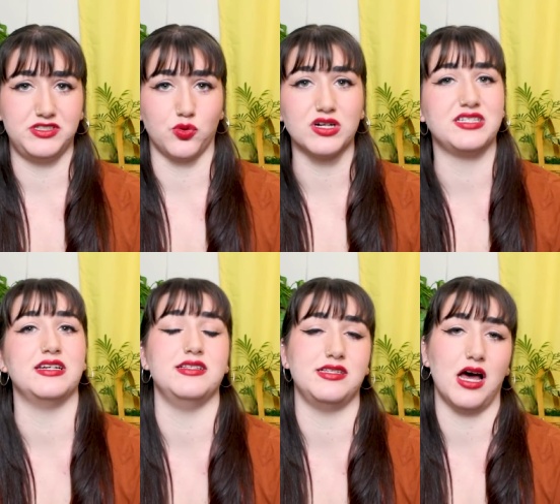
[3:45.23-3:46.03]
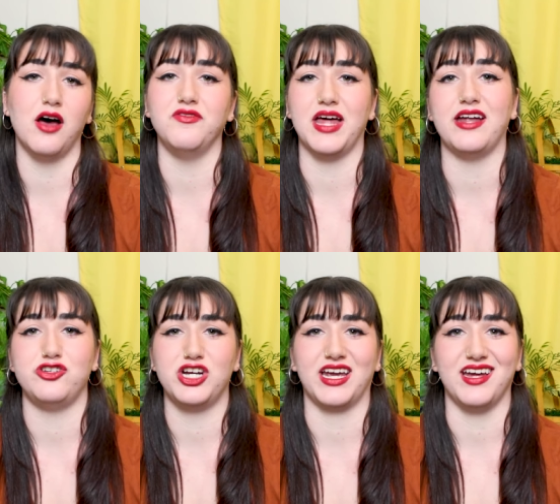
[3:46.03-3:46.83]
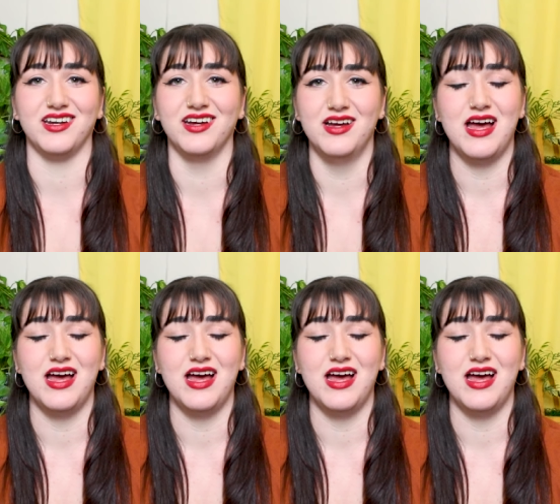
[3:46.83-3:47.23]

sources of that chicken,